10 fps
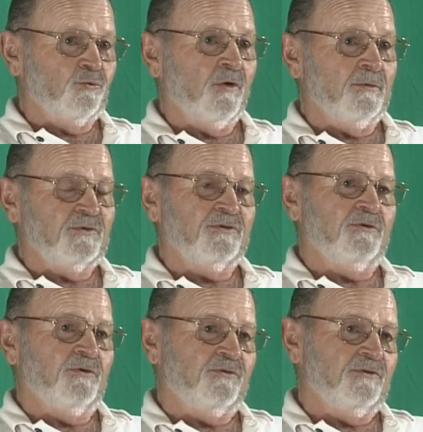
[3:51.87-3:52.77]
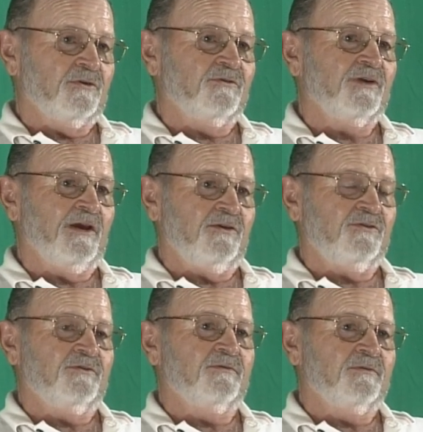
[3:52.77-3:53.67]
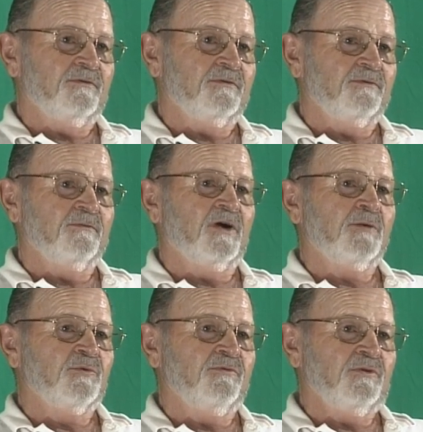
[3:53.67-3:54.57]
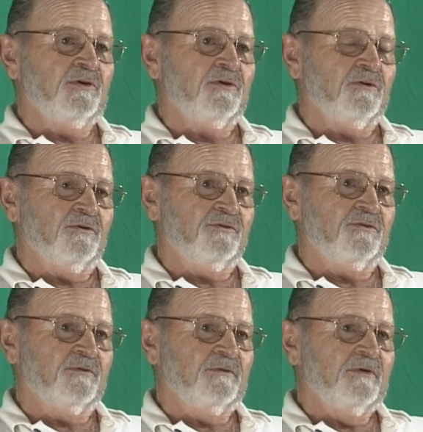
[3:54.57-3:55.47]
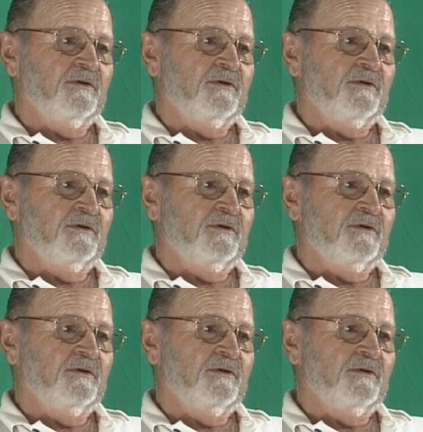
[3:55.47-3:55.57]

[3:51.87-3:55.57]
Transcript: war materials in their tanks and armored vehicles and